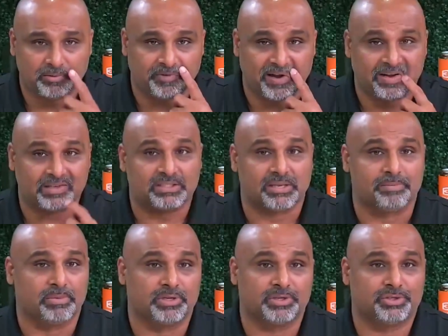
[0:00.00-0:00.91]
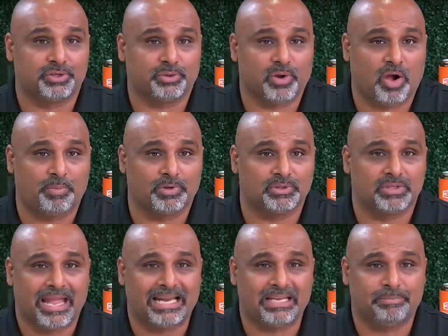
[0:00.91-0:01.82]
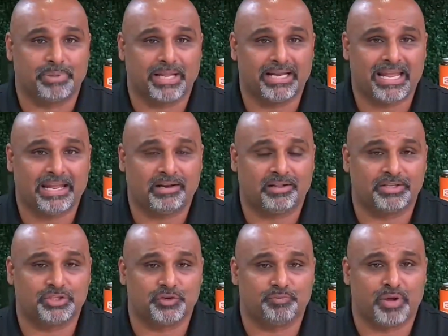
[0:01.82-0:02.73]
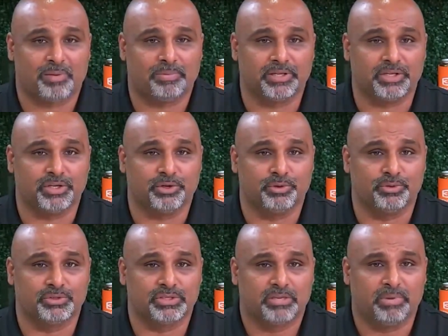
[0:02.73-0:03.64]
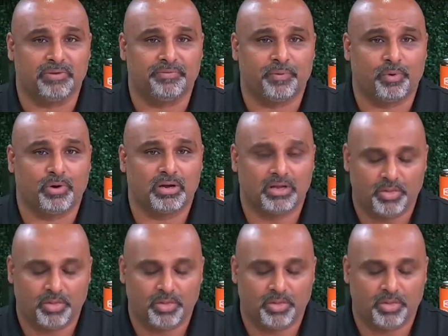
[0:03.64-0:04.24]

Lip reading: very similar to almost any blade handle that you've probably used before.